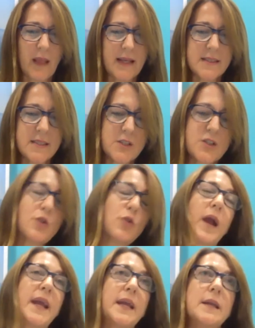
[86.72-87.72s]
such a
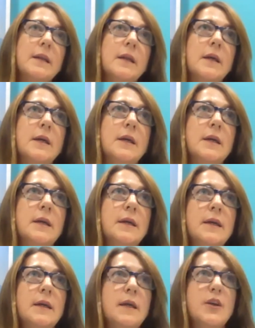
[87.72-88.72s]
great
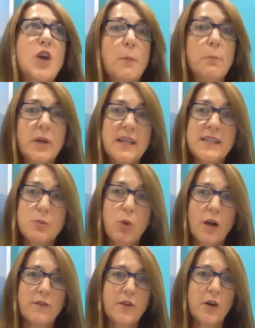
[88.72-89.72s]
company to
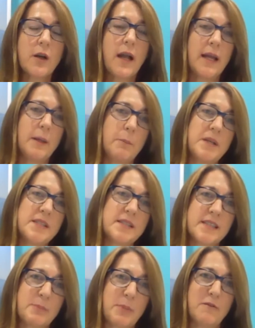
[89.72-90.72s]
work for and a
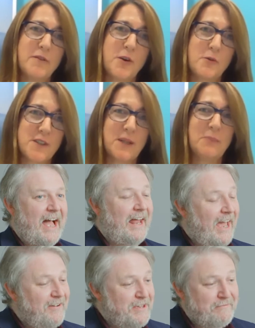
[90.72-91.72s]
business to be involved in. And
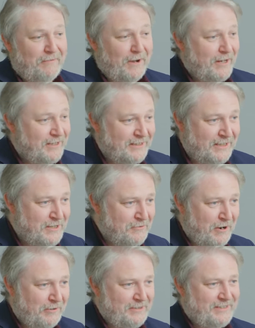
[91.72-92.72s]
how are you finding the new
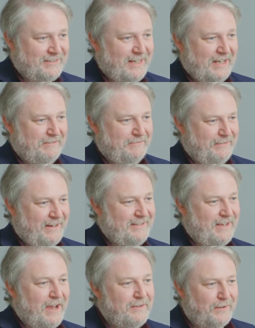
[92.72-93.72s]
role yourself? And
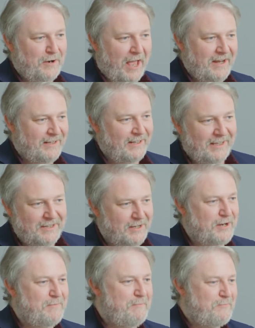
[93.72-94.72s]
is there anything that you're
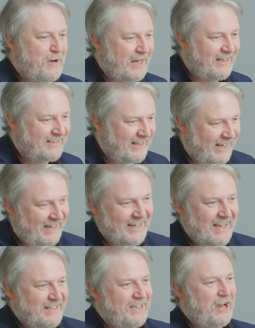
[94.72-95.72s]
going to be bringing to
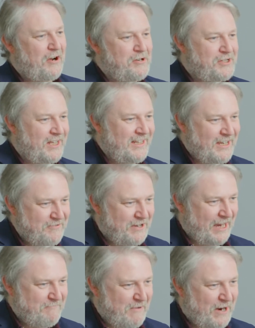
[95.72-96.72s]
the Irish and
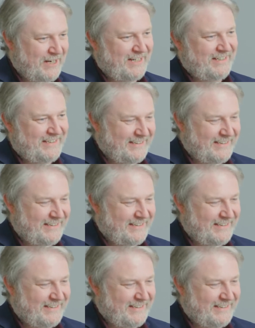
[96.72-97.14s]
the UK market?